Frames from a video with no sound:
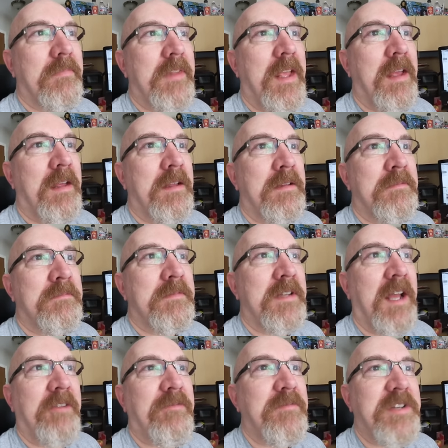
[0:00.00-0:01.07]
yeah,
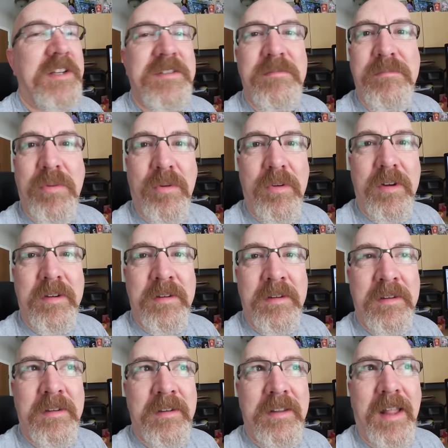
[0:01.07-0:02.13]
guy from Jason Bourne.
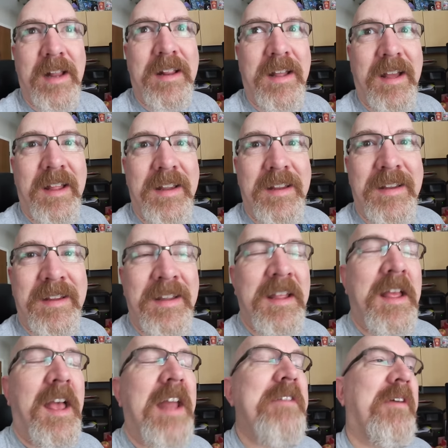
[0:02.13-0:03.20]
That guy.
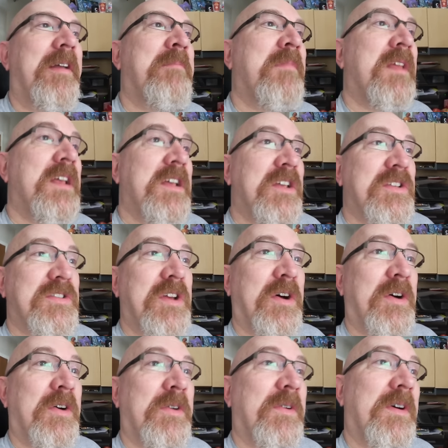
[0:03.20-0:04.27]
Anyway,
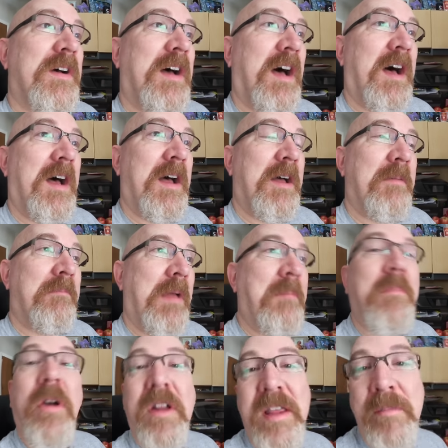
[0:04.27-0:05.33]
so, um, and
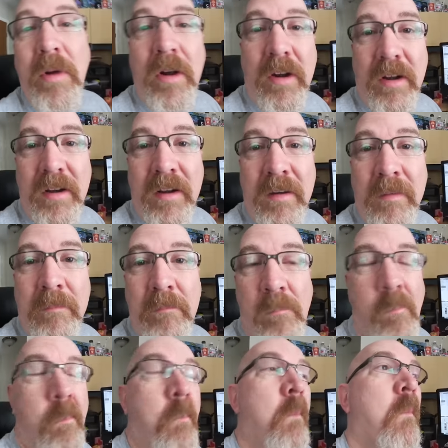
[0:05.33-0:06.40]
Marky Mark.
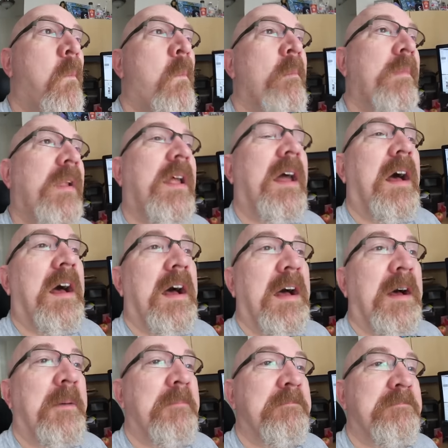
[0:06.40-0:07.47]

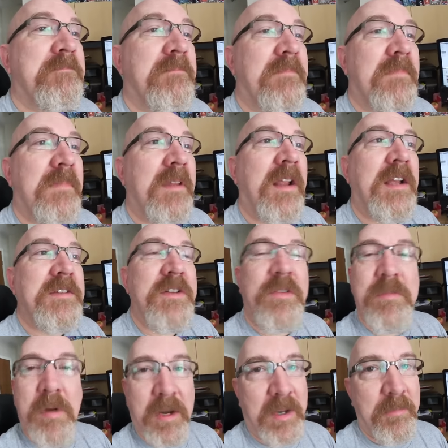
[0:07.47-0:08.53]
Um, you guys know
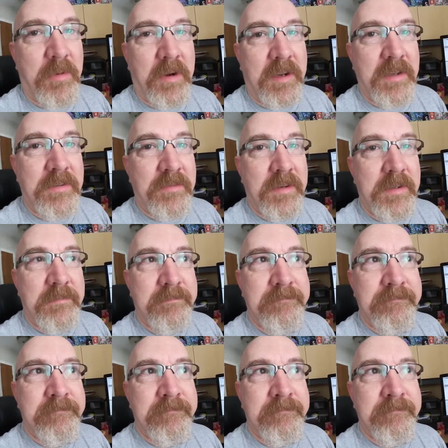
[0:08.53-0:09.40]
who Marky Mark is, right?